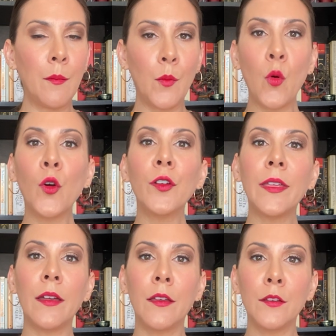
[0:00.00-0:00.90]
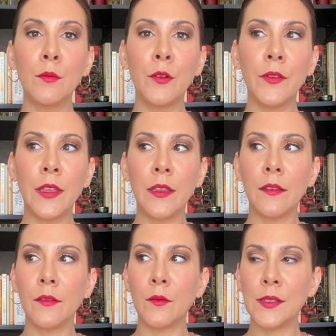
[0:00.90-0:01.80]
Or that other movie,
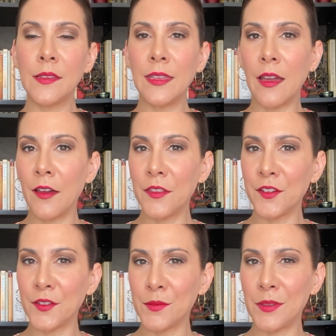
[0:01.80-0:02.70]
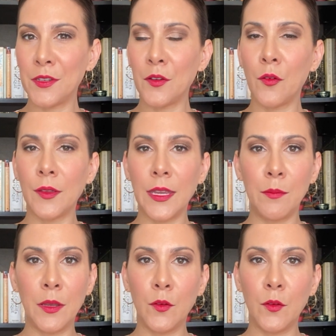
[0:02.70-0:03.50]
was it The Others with Nicole Kidman?